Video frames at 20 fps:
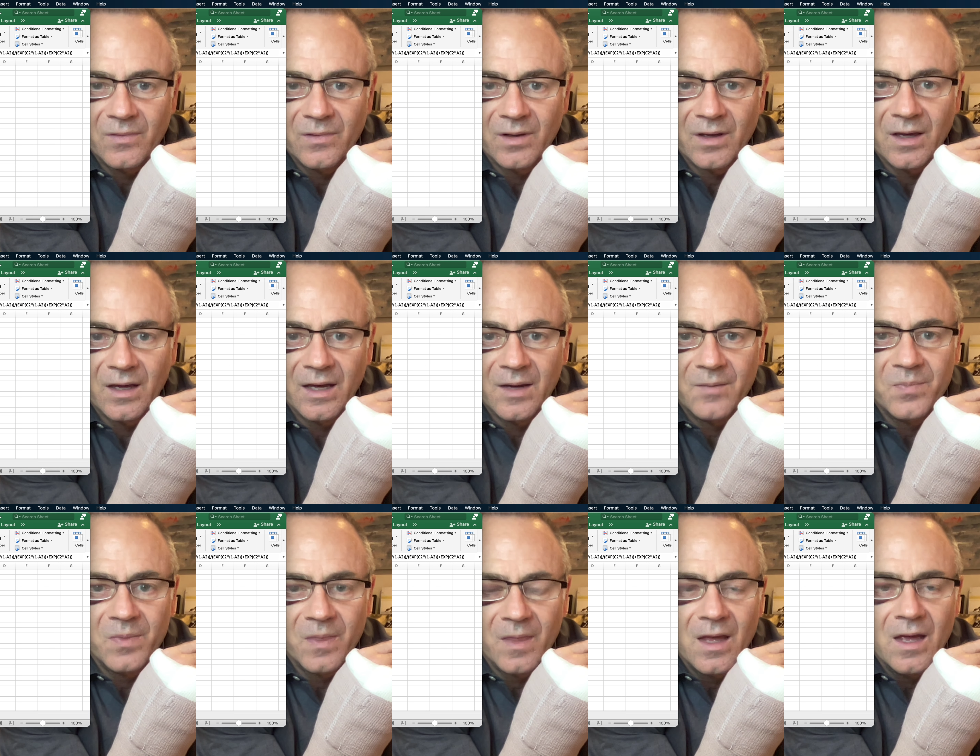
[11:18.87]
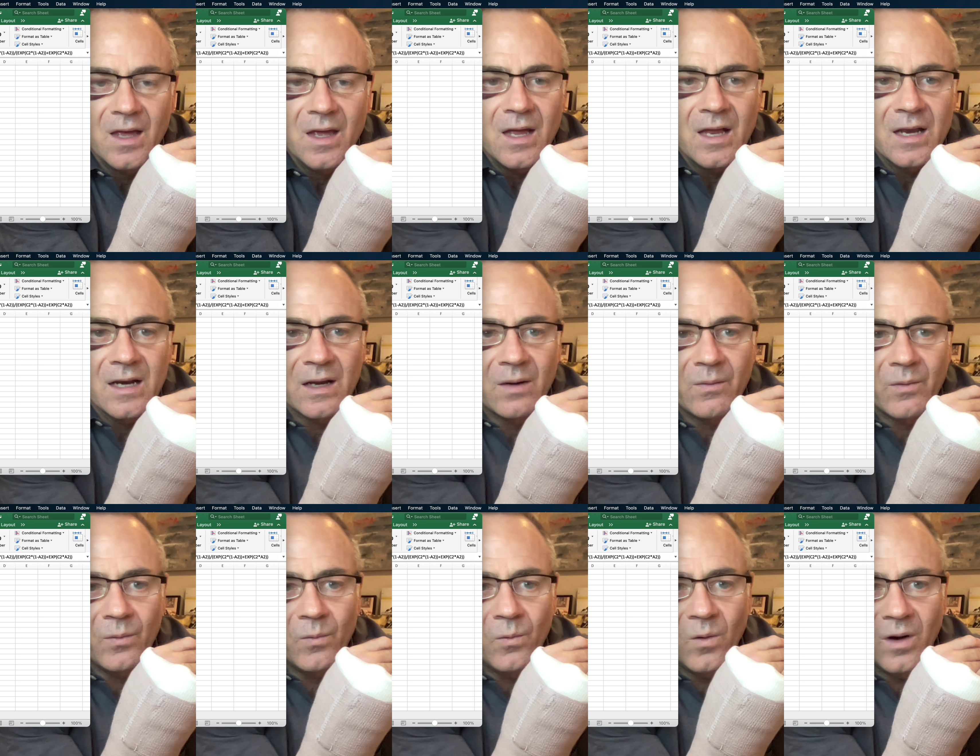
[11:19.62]
Okay, now
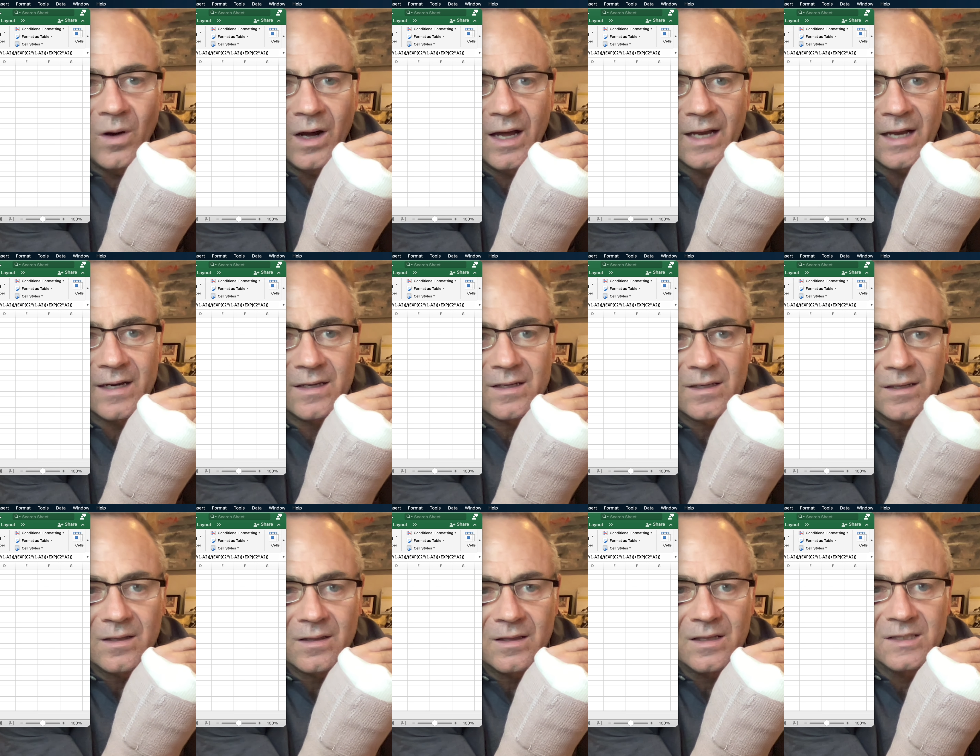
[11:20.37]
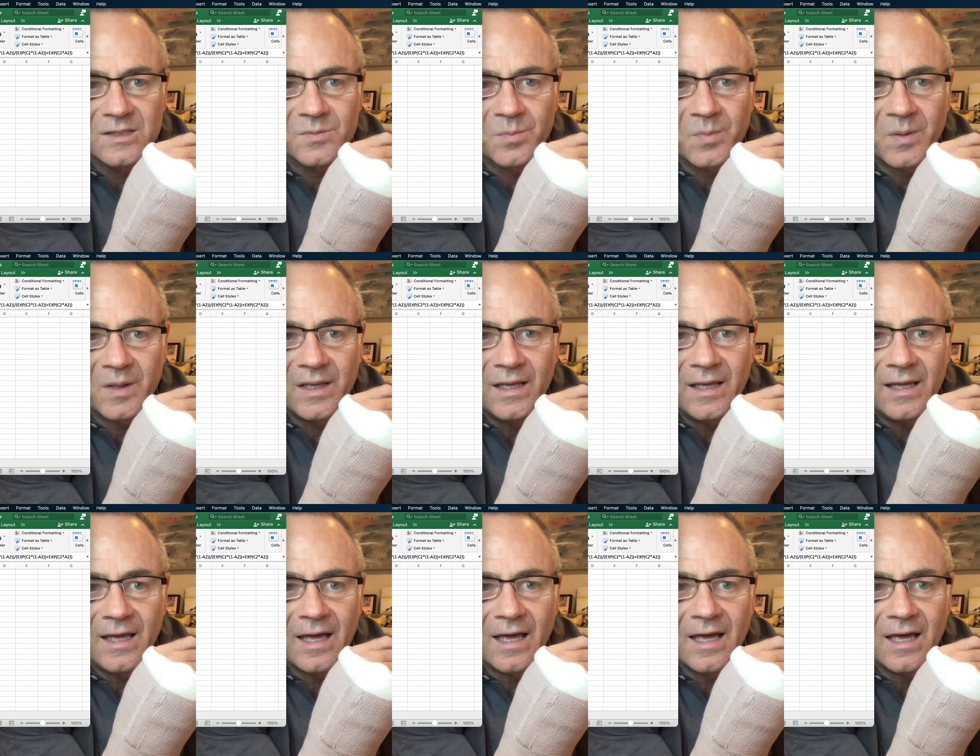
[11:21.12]
we want this
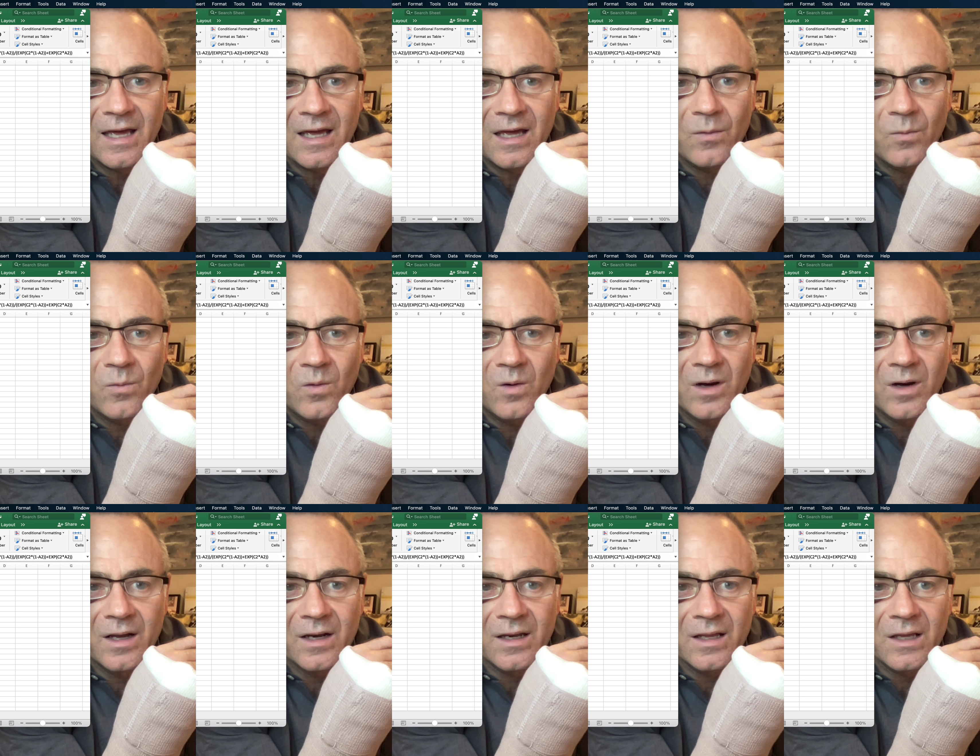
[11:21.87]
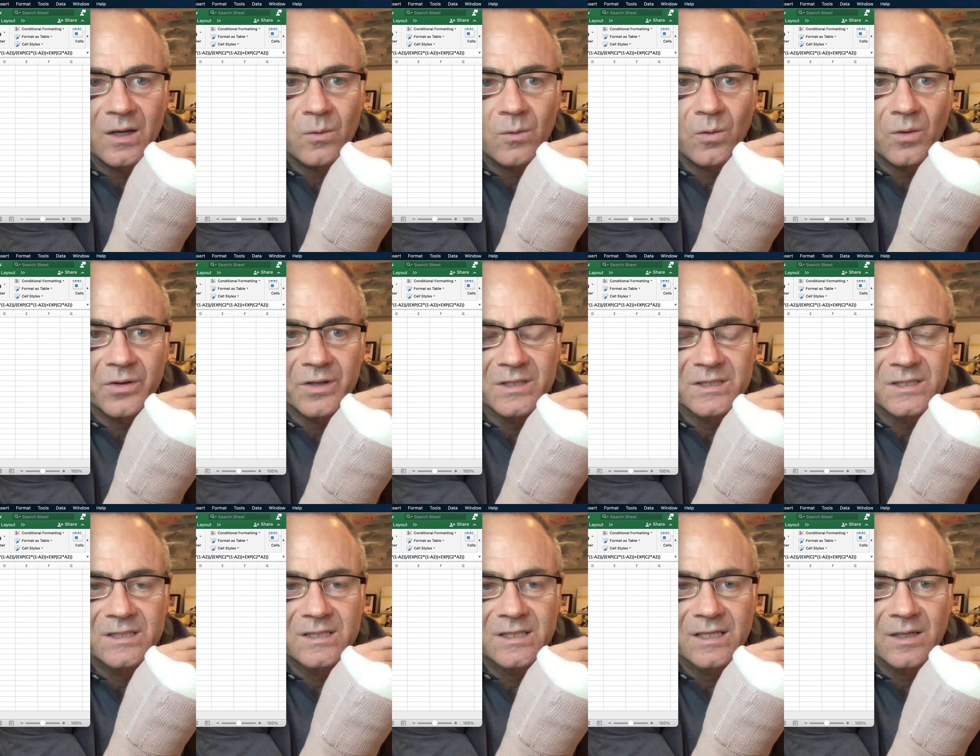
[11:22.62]
PA1 equal to
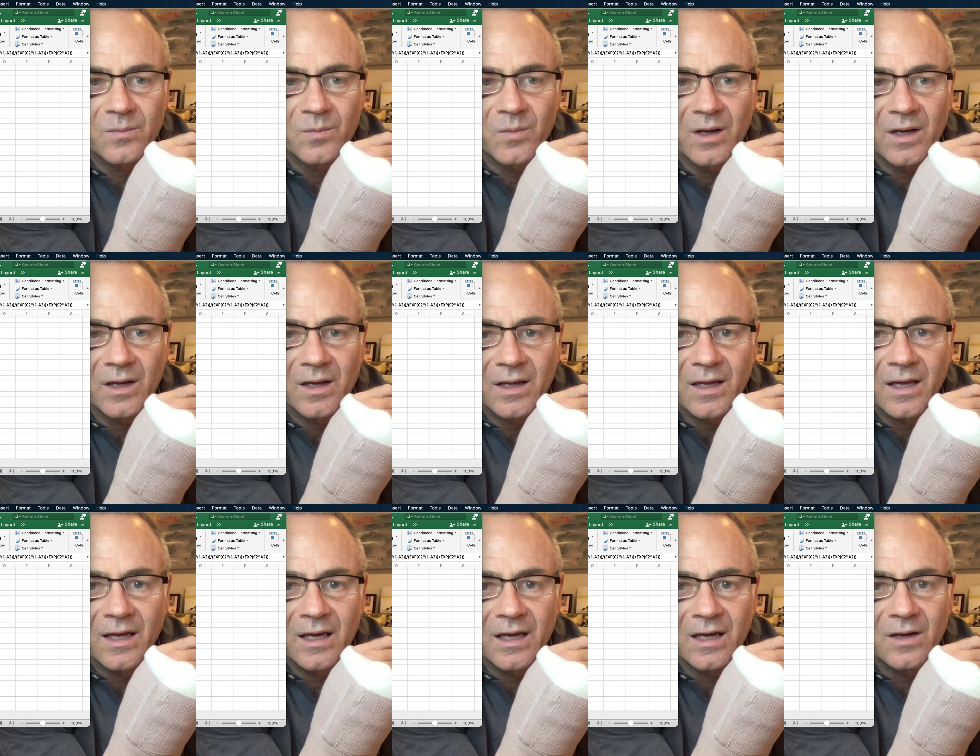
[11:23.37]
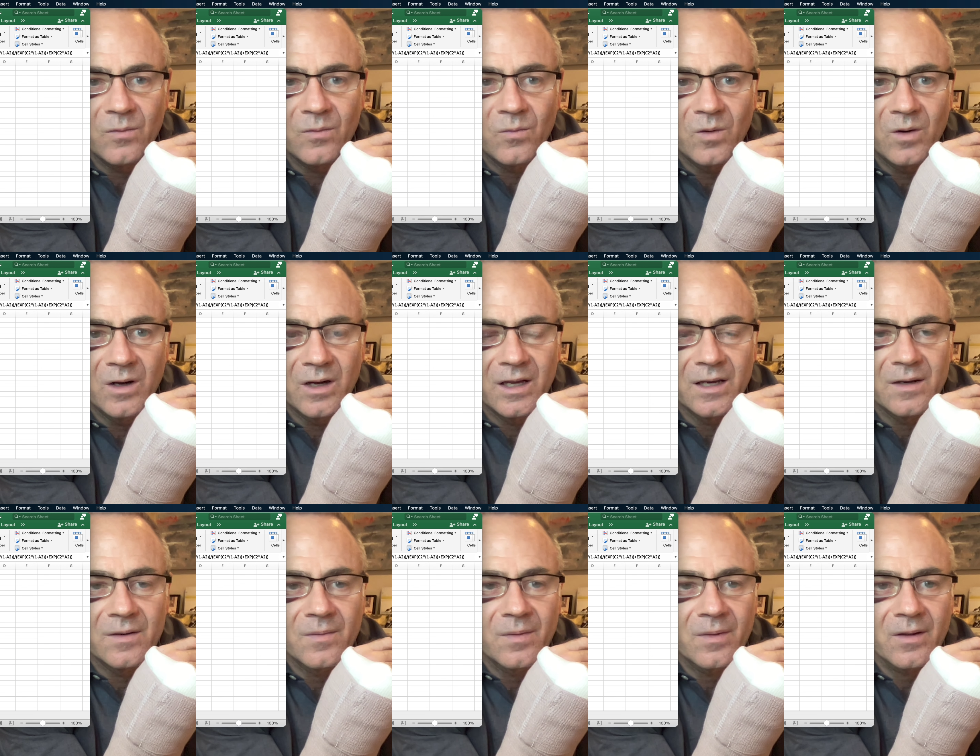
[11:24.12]
sigma AA1.